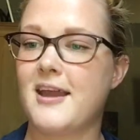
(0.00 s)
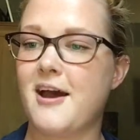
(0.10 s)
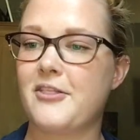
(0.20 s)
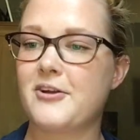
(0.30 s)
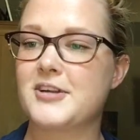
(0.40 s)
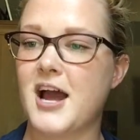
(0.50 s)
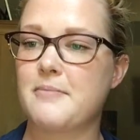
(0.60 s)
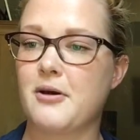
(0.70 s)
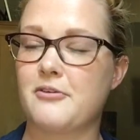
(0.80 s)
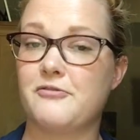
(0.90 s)
other
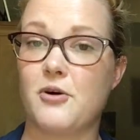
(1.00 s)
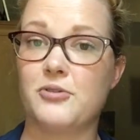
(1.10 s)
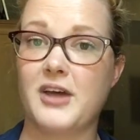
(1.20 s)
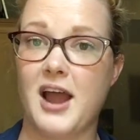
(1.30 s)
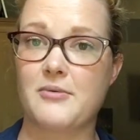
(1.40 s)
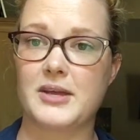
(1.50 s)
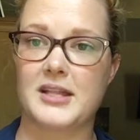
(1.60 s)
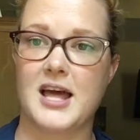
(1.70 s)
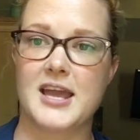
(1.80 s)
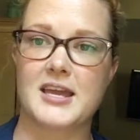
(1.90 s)
type of fold that I really
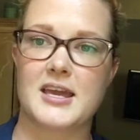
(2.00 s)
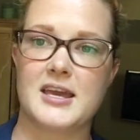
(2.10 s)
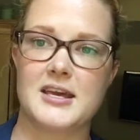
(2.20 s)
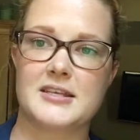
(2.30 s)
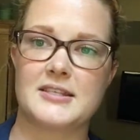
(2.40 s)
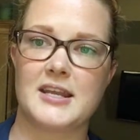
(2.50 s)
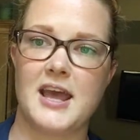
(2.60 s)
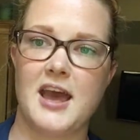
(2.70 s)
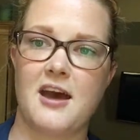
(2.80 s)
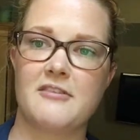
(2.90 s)
like is in
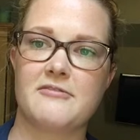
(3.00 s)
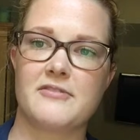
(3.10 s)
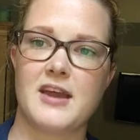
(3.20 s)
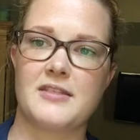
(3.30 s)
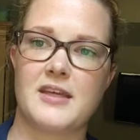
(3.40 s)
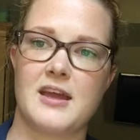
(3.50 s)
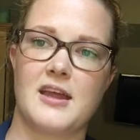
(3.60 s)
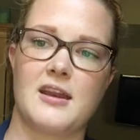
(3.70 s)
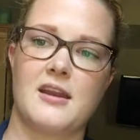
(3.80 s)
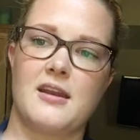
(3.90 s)
half, and
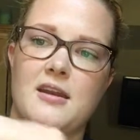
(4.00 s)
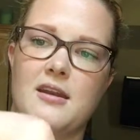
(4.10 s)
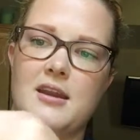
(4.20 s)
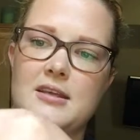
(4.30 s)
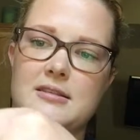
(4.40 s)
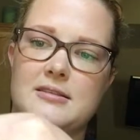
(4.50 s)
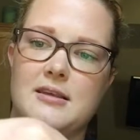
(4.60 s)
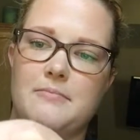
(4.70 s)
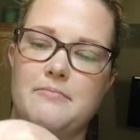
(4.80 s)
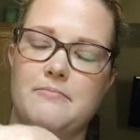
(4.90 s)
then it's
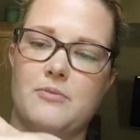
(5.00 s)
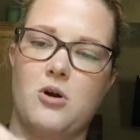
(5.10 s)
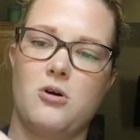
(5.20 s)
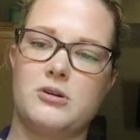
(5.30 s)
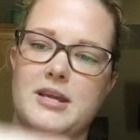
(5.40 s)
called